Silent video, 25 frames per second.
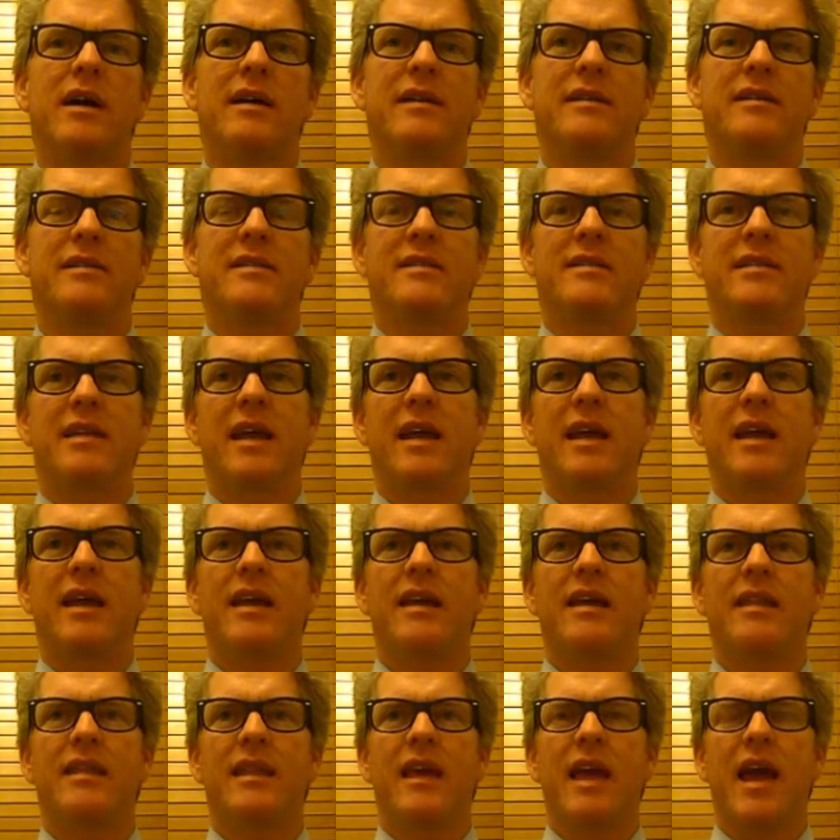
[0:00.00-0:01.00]

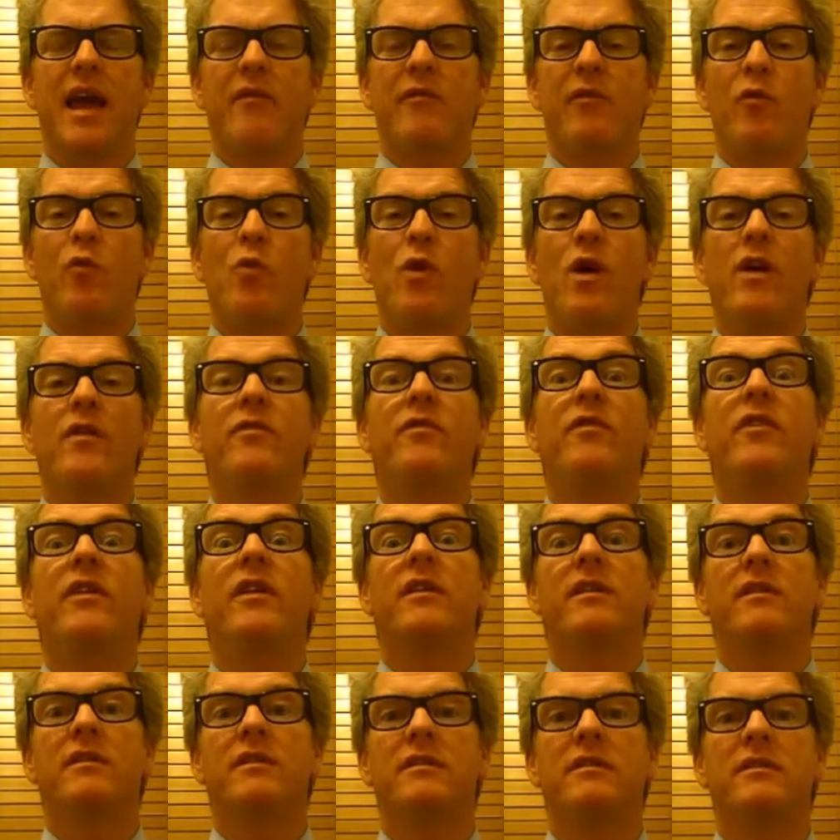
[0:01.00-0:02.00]
say they have one
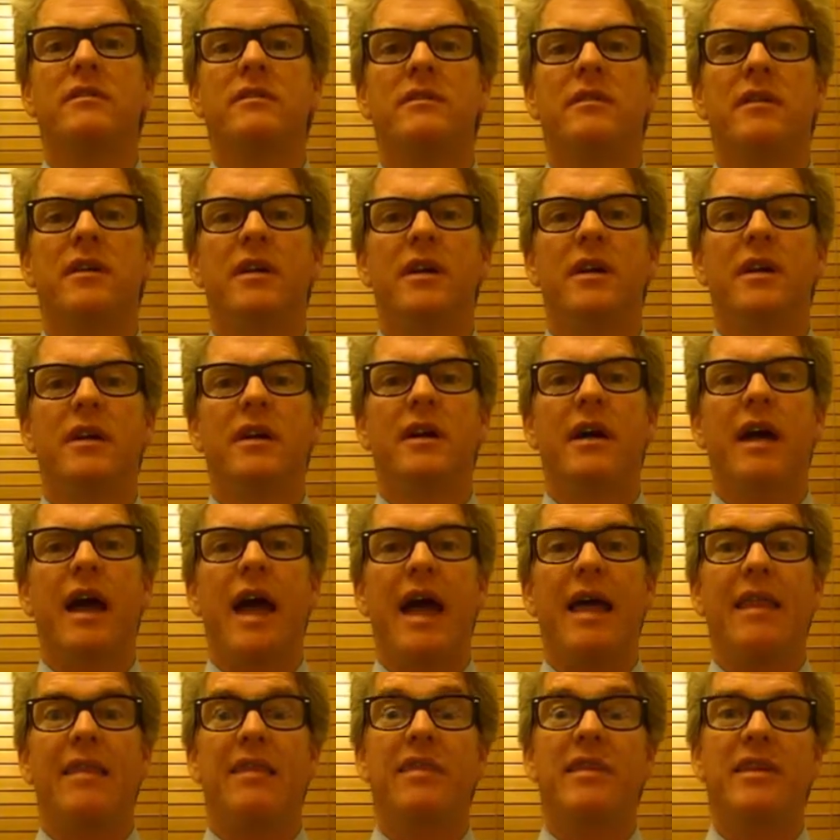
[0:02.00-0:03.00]
vehicle
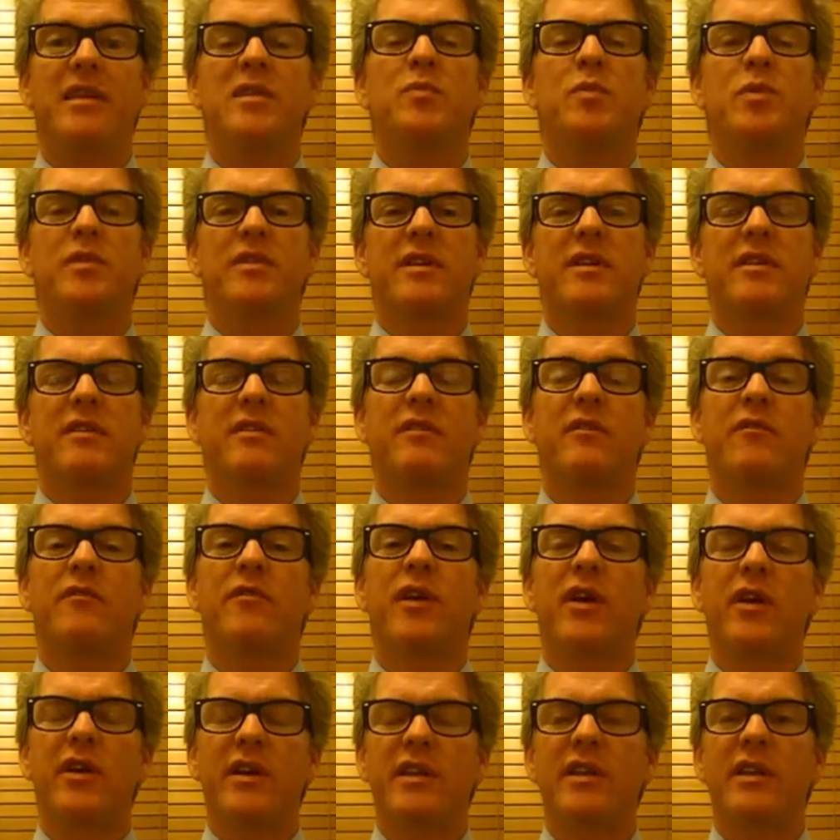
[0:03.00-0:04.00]
at this particular
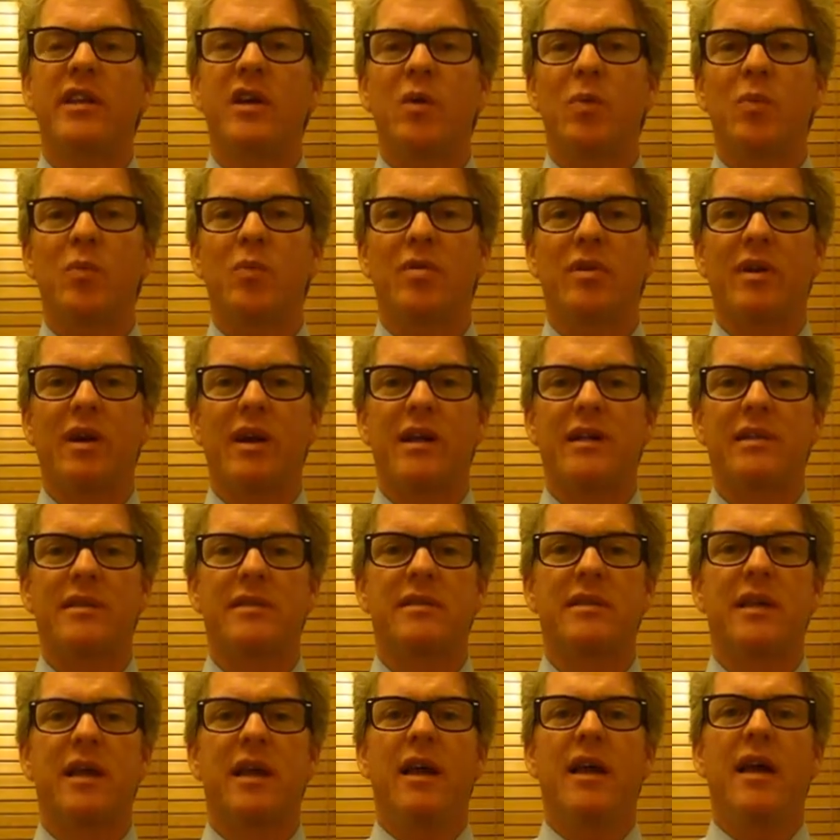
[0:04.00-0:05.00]
very low
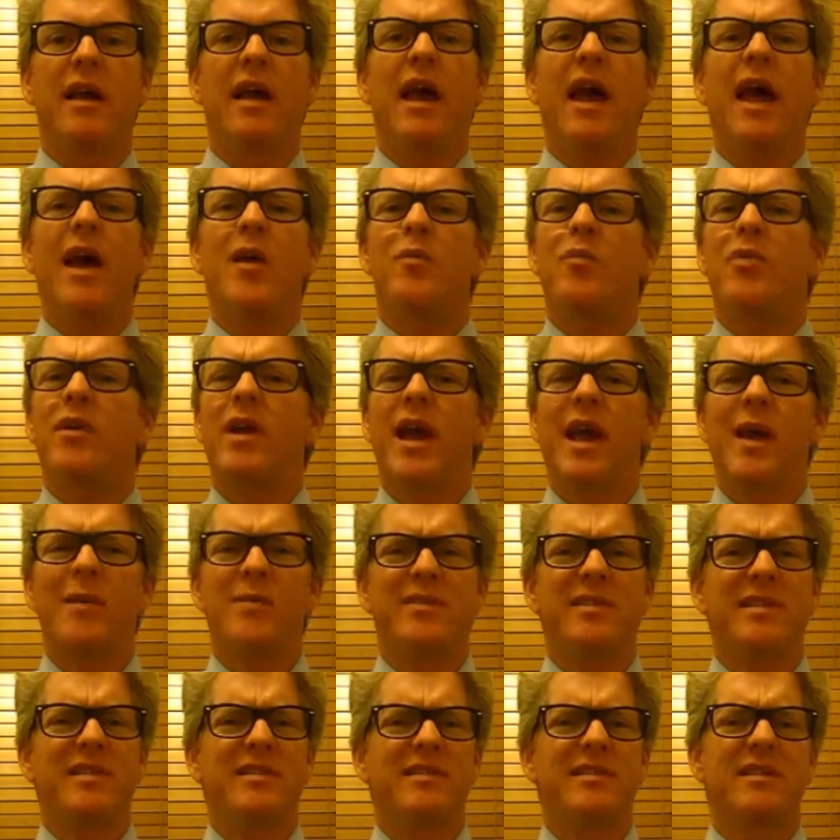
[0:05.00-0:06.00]
price, and
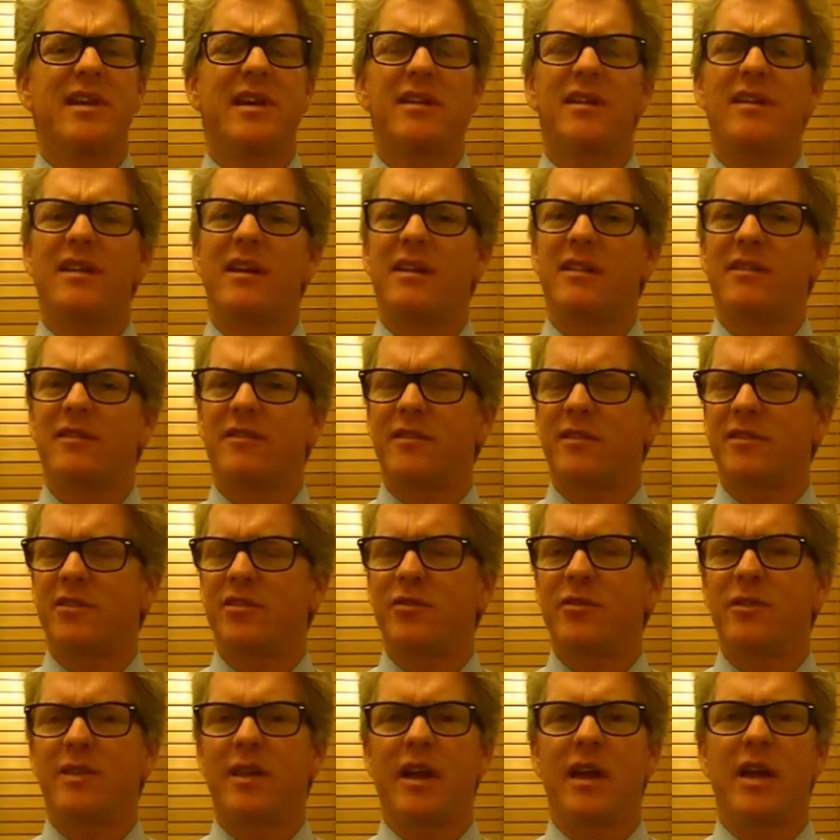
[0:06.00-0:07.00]
perhaps it's not a color that
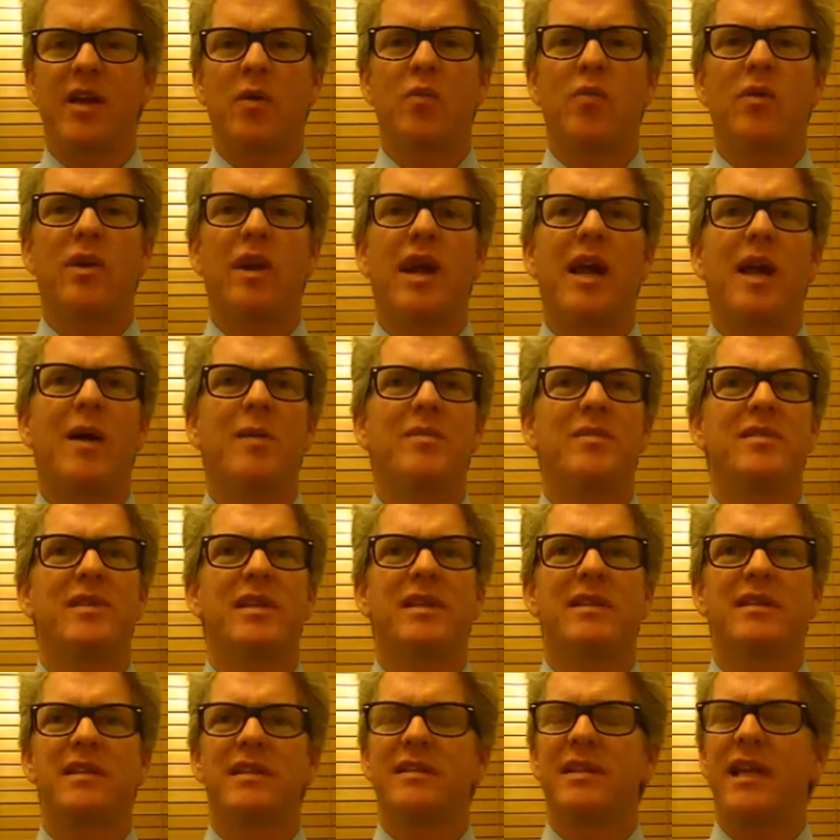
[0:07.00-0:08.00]
you like. Perhaps
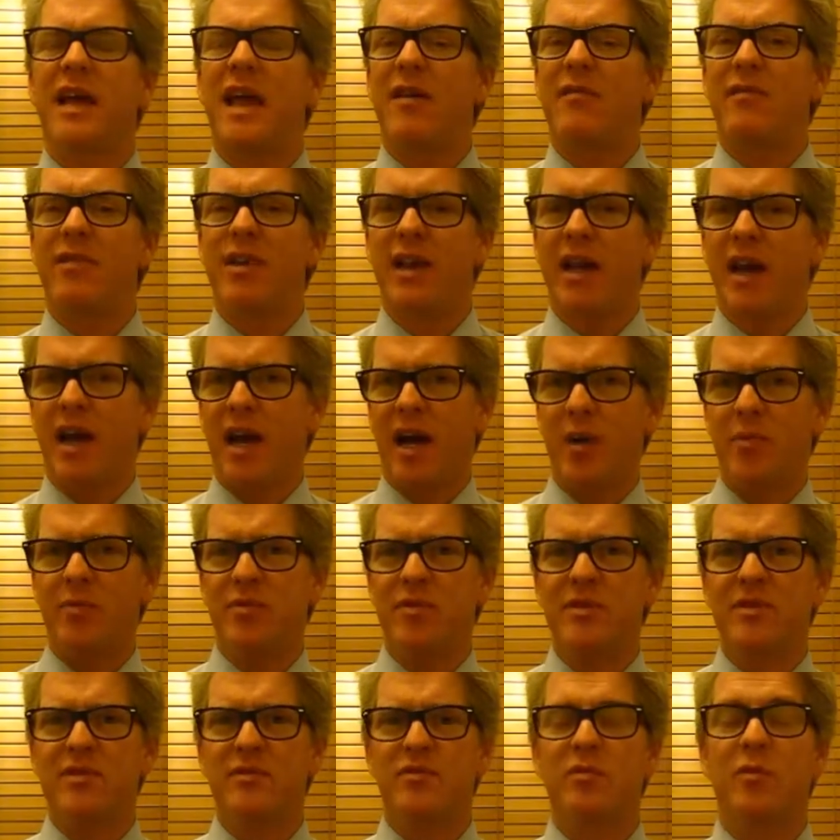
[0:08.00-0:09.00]
it doesn't have any
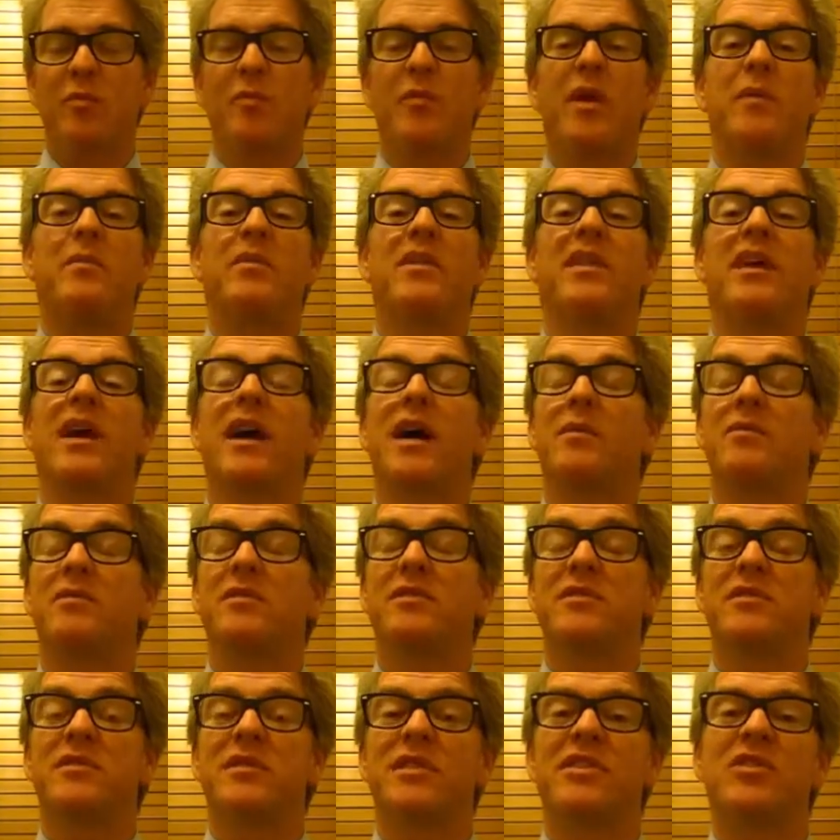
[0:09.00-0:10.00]
options, or maybe the
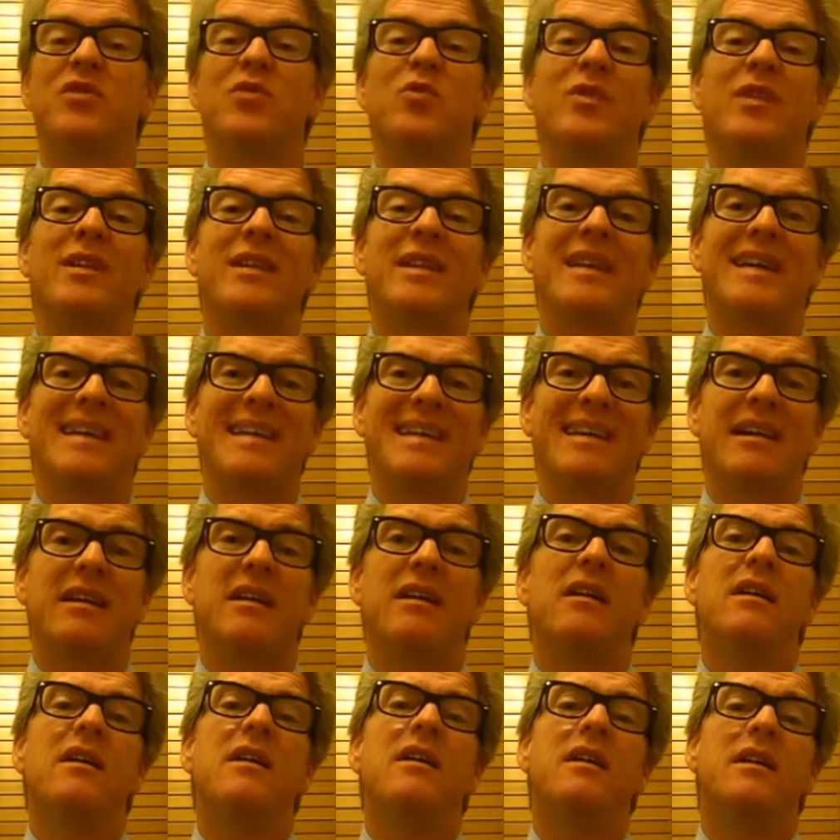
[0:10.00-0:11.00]
options that you would like
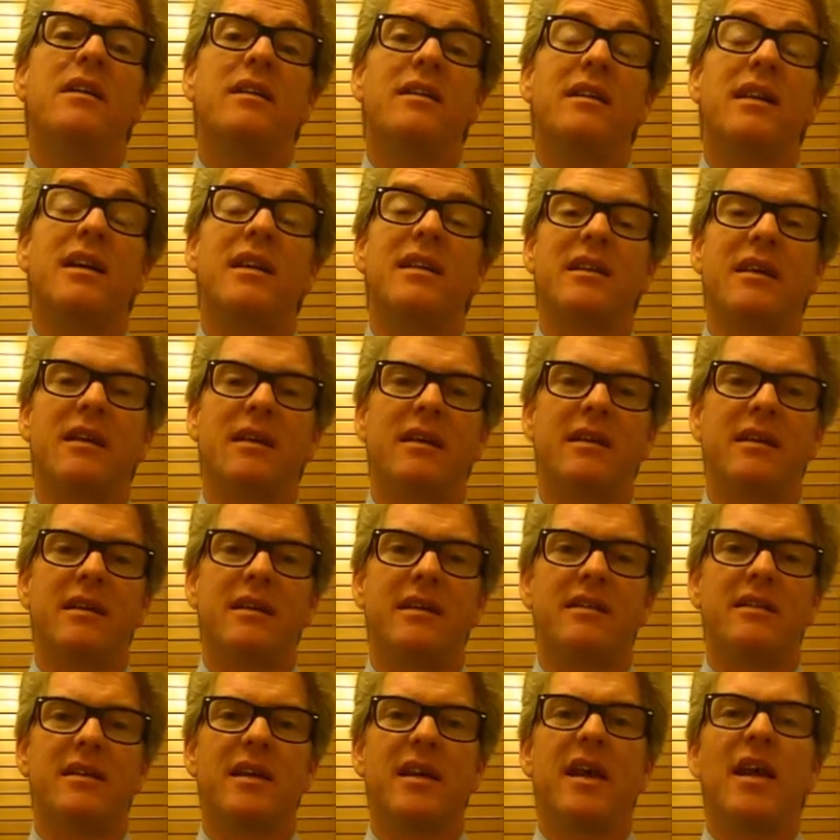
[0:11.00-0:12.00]
are not on
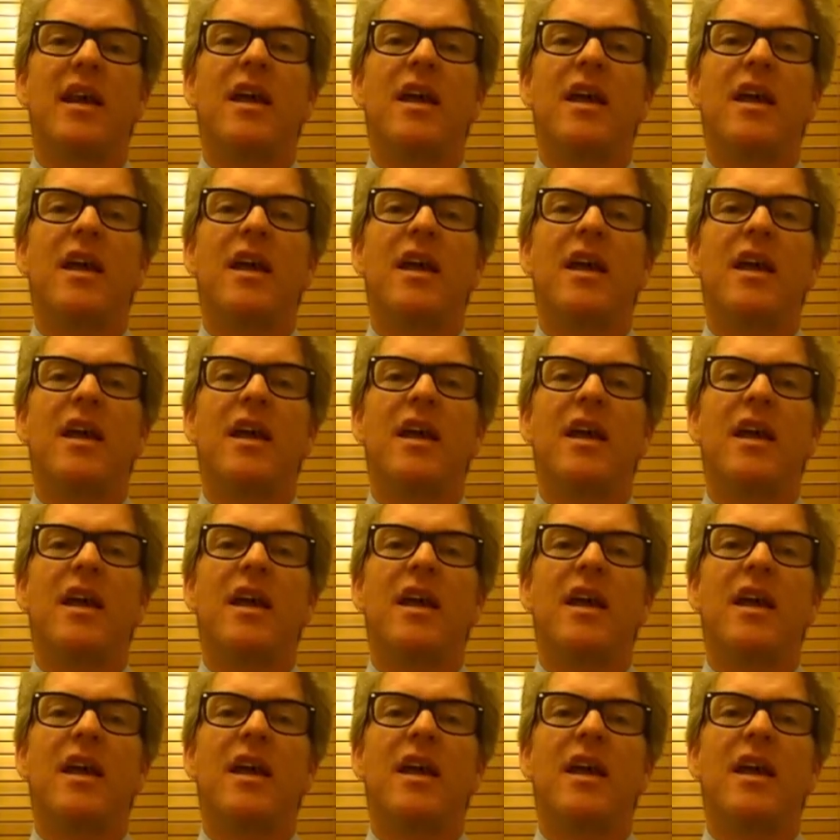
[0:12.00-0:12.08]
it.